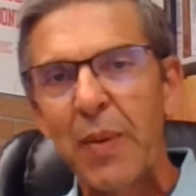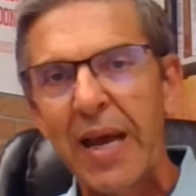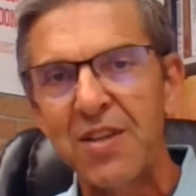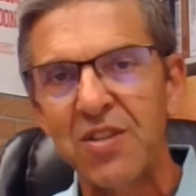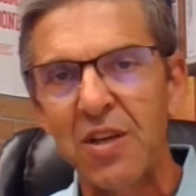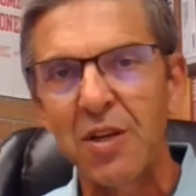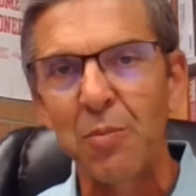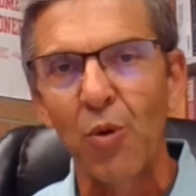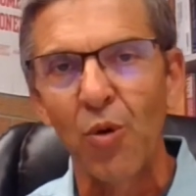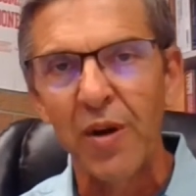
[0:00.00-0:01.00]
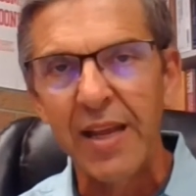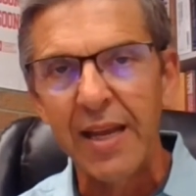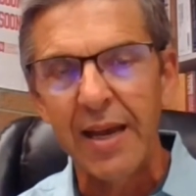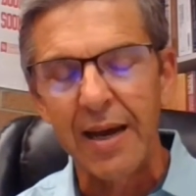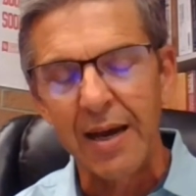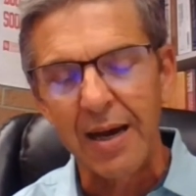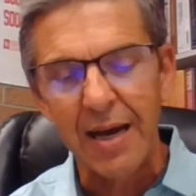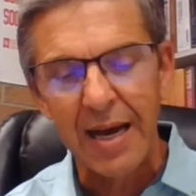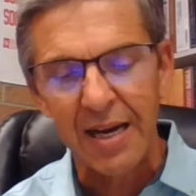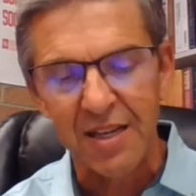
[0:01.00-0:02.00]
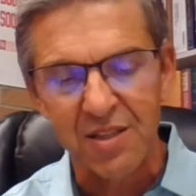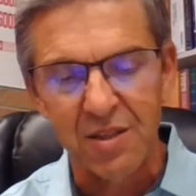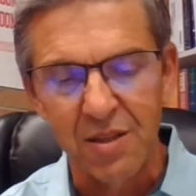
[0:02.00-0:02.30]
past Sunday morning out at